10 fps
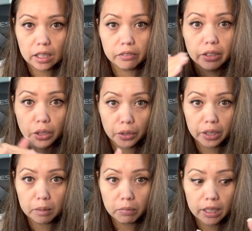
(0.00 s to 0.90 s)
of the
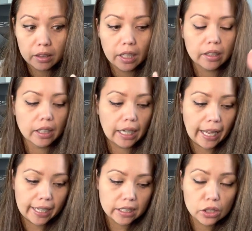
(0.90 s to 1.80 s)
current month and the
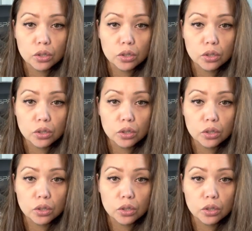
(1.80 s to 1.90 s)
last